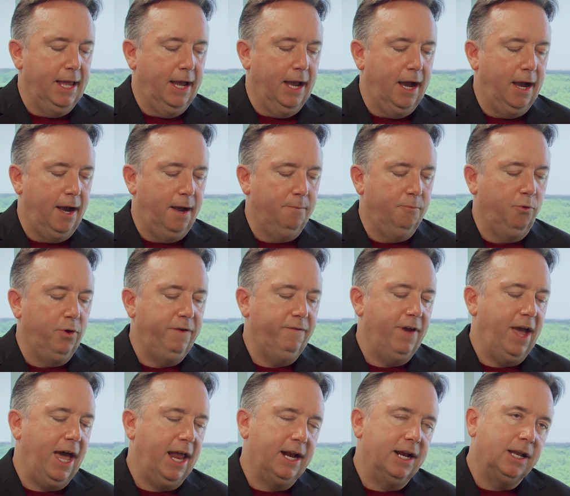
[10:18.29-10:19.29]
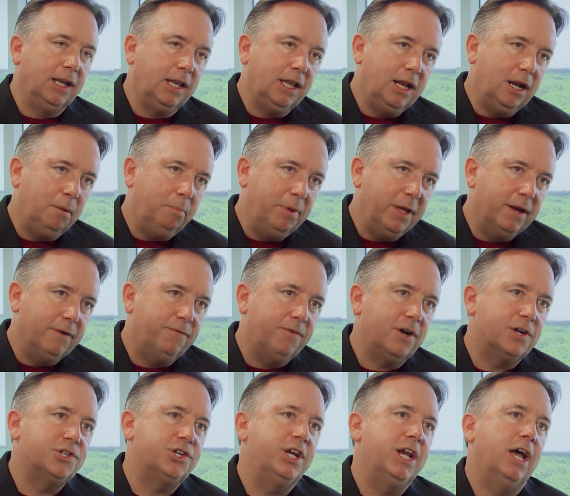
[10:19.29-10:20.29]
Um, we've added a little bit of
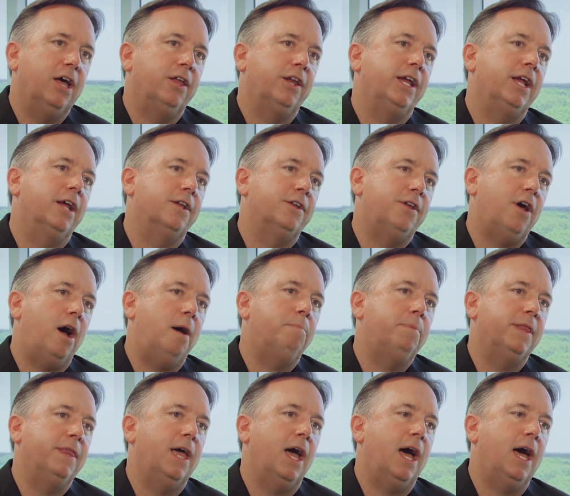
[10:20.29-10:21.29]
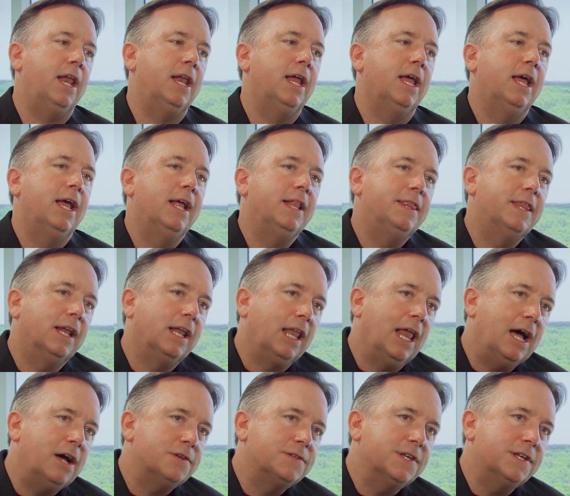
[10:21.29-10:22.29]
functionality on top of that that
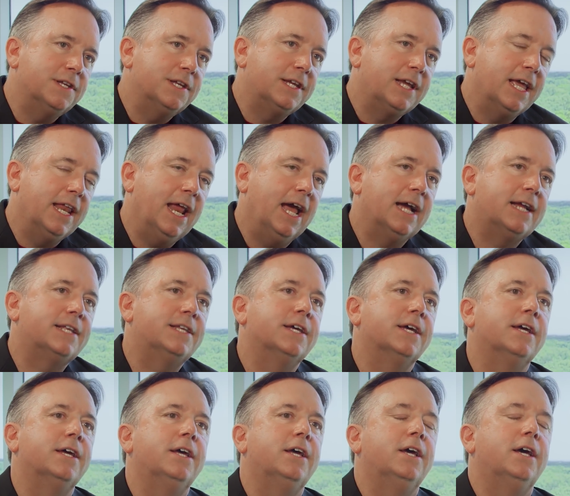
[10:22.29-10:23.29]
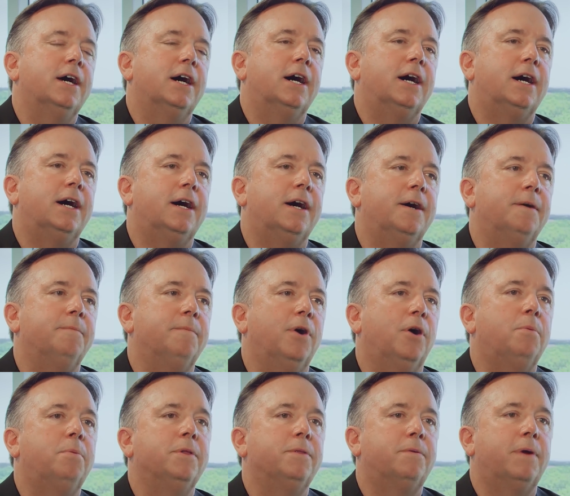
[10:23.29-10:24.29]
allows it to connect to um,
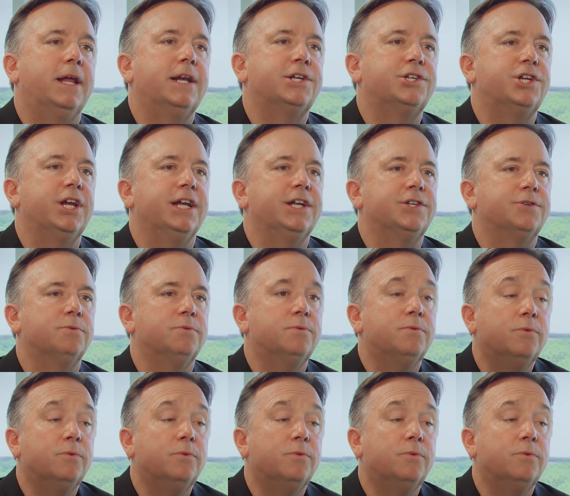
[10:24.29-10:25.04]
Open Threat Exchange.